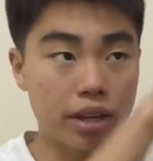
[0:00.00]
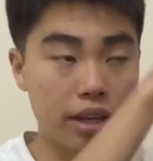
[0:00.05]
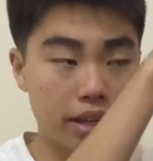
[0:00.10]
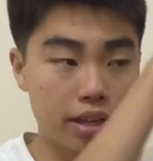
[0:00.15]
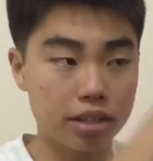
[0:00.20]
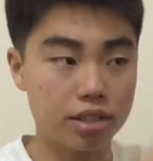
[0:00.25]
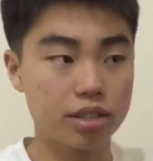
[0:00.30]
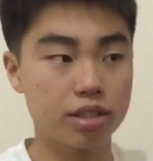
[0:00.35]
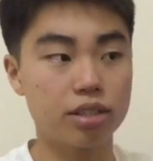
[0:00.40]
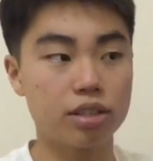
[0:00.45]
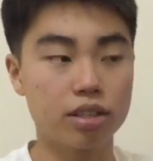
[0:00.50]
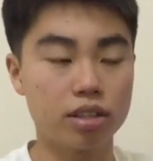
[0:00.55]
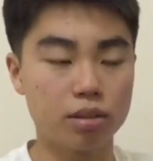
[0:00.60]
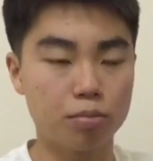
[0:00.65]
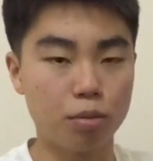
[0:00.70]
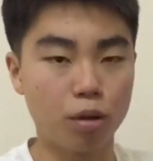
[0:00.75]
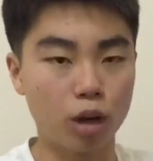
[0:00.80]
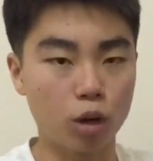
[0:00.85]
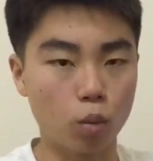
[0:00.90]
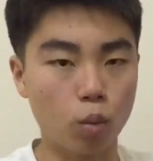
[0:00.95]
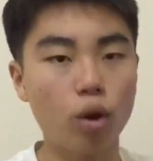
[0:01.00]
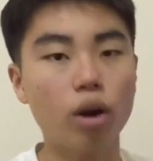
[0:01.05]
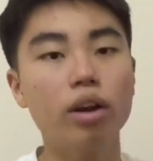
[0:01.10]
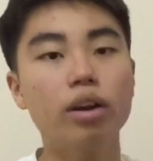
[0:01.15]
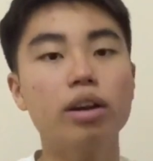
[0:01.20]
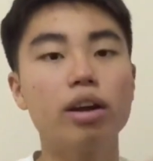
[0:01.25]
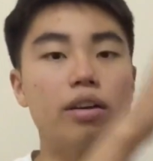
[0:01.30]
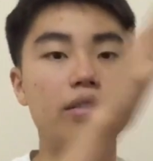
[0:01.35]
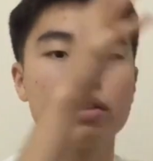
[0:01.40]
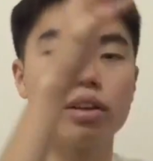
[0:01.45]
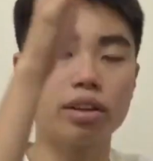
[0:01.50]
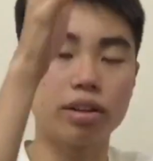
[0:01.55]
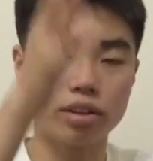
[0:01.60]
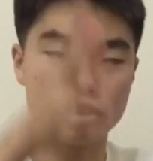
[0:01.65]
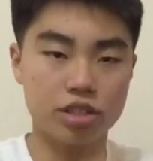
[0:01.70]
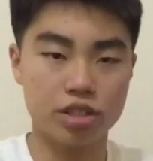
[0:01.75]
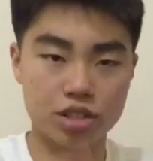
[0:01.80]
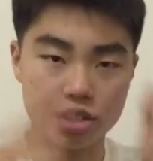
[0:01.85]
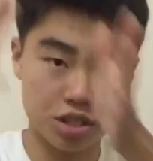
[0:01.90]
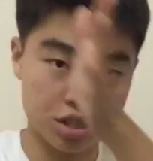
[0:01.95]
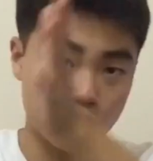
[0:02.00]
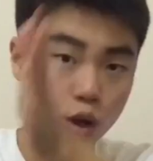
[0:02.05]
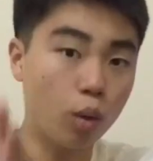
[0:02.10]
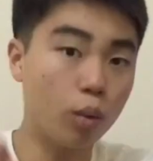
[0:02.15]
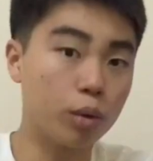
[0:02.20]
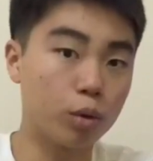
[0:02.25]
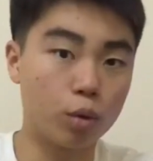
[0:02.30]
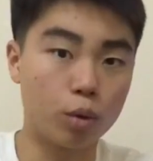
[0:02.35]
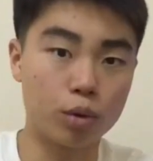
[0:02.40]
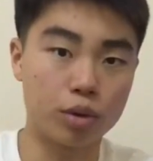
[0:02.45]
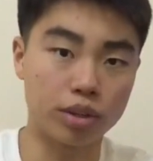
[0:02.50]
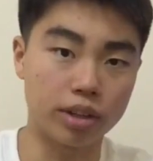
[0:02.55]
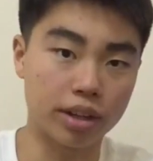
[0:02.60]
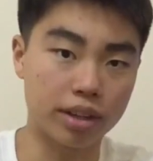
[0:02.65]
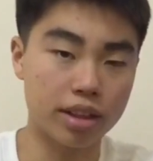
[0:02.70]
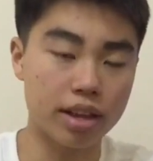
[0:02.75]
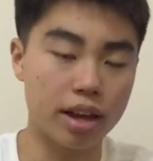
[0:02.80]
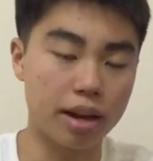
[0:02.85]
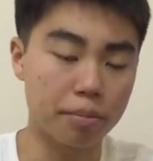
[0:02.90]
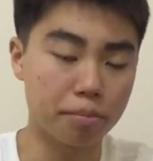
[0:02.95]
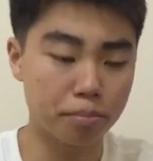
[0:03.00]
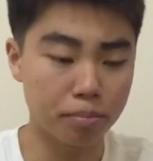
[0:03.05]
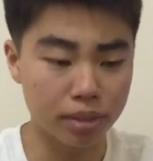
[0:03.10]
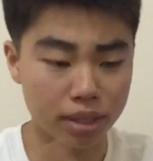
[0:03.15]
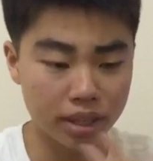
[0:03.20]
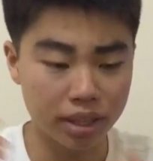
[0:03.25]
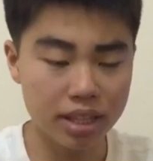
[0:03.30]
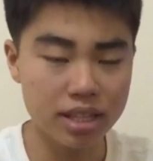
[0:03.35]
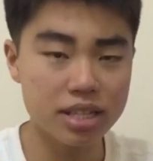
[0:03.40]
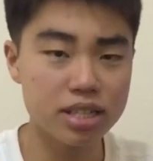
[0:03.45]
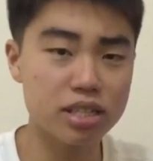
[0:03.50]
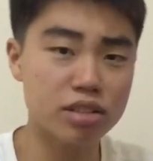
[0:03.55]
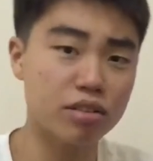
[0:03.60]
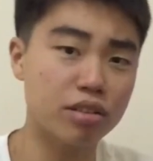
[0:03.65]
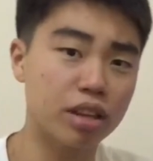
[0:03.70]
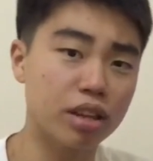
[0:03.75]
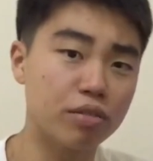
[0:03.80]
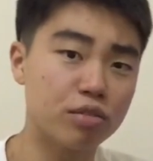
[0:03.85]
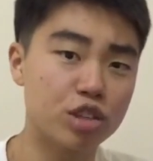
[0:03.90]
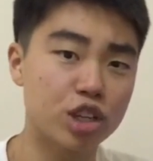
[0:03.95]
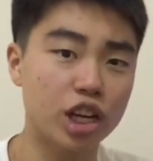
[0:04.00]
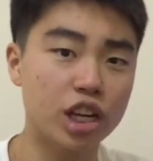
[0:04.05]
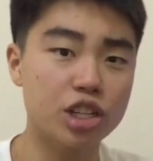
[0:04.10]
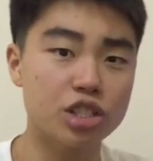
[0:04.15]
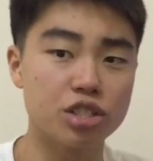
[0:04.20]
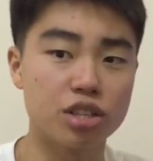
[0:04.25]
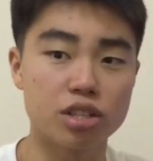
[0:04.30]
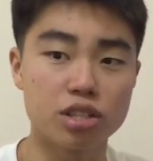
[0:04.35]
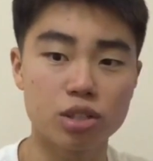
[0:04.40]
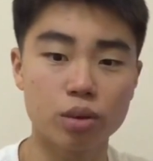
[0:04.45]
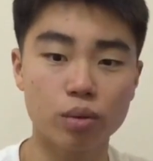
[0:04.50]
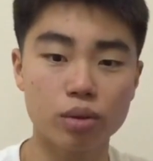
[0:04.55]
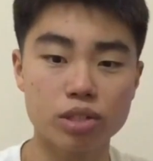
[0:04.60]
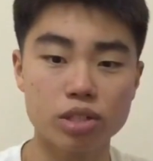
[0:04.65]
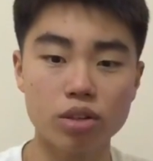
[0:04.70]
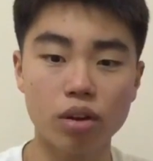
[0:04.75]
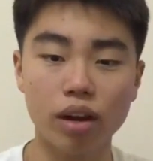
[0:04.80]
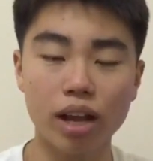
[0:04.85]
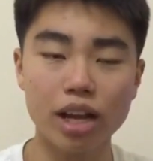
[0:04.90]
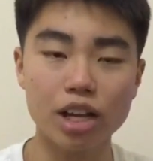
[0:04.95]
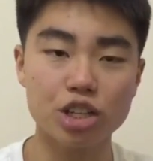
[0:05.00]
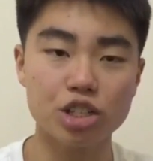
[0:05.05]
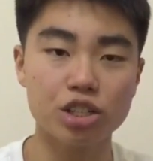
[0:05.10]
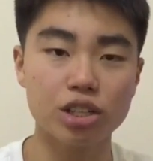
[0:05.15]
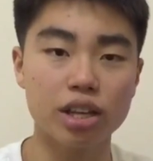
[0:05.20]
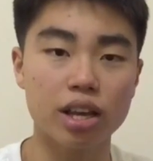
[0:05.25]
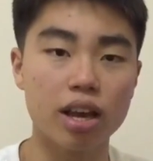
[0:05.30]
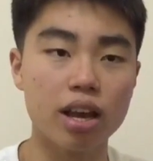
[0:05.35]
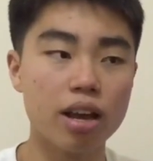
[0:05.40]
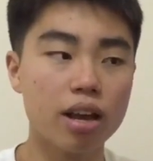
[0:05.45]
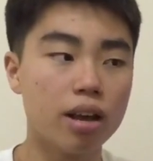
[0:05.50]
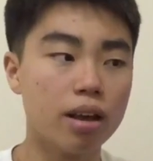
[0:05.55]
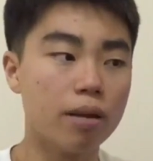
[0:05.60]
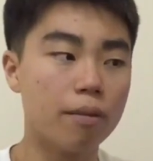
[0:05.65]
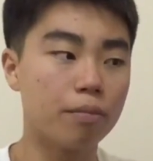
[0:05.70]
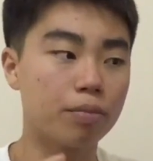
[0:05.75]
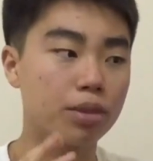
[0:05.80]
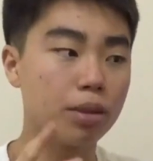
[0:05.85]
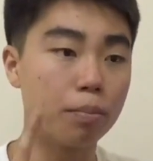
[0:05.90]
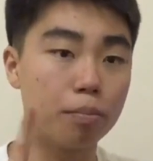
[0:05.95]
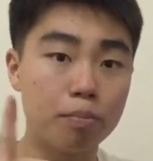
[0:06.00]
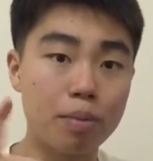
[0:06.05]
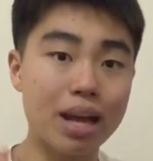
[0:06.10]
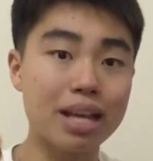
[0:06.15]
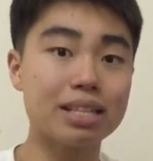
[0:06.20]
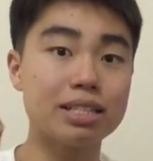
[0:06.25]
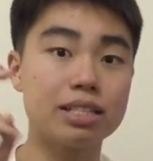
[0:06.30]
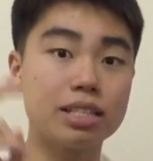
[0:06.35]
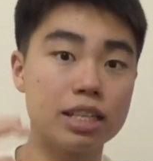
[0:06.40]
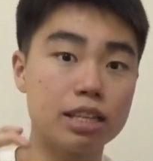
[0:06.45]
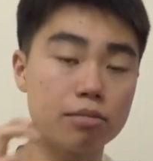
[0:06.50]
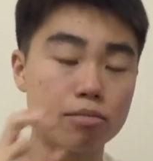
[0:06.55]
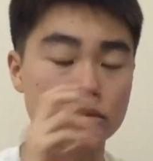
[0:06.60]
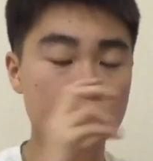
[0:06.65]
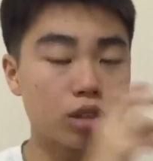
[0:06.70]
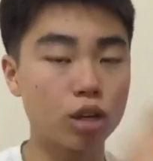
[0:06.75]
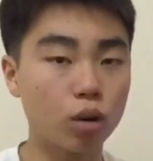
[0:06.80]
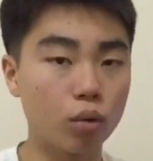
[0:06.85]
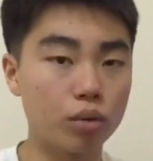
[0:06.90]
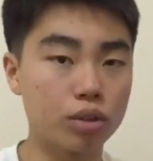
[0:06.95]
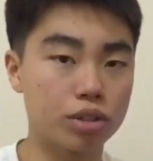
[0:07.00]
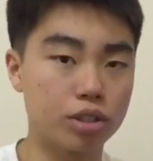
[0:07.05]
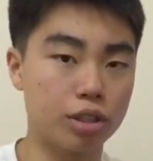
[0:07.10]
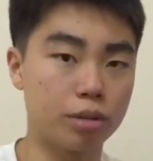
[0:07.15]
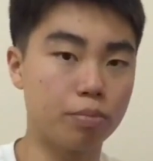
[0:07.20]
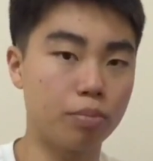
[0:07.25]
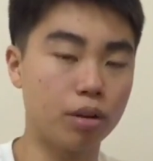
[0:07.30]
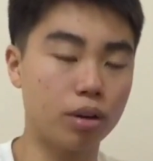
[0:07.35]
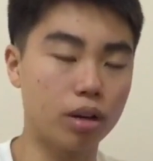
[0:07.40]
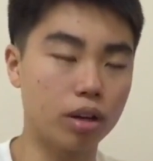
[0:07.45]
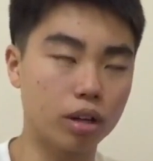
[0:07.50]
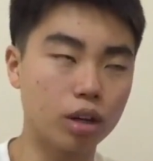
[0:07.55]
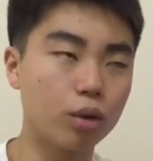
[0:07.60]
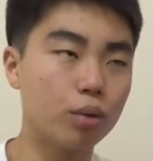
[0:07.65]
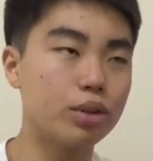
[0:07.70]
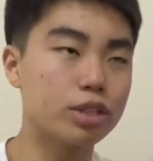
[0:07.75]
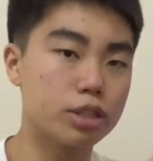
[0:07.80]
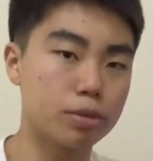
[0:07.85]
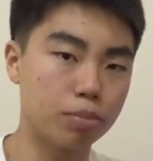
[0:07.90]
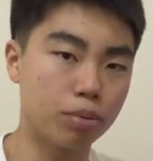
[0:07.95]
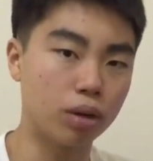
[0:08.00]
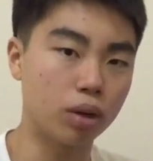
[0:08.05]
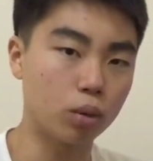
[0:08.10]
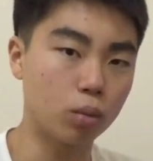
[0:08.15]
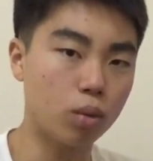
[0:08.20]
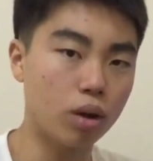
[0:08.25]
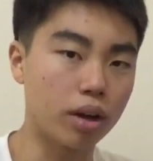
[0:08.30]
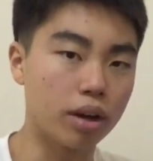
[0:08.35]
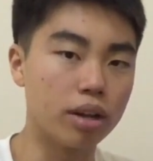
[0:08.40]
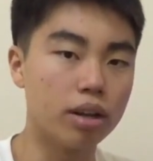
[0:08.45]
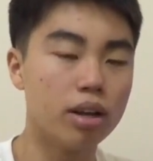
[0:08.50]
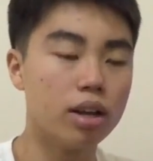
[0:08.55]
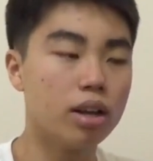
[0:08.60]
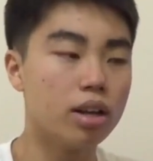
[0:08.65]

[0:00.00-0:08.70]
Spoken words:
into the pot 1 and then just go in order like that. But this year they've changed it, so it's not actually the best teams go into pot 1.